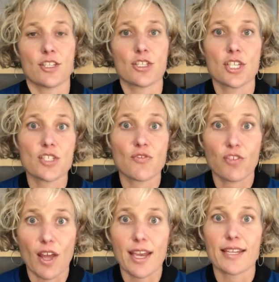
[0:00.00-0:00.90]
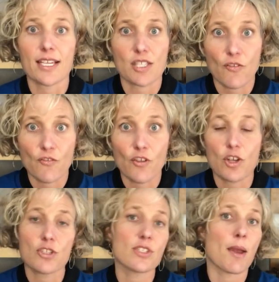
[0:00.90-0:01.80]
and she's flying as the
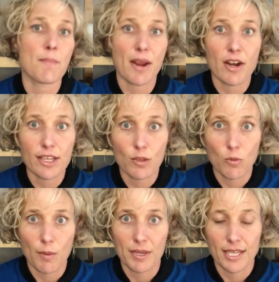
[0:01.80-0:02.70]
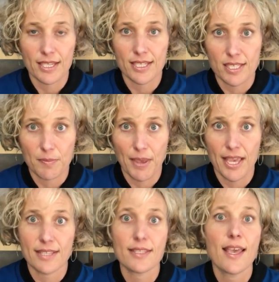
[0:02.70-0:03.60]
first American woman into
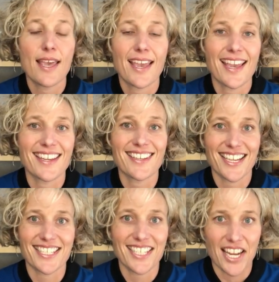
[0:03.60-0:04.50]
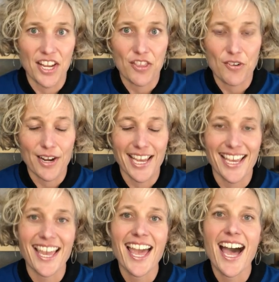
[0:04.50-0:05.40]
space in
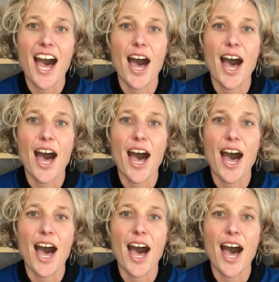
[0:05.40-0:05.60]
1983,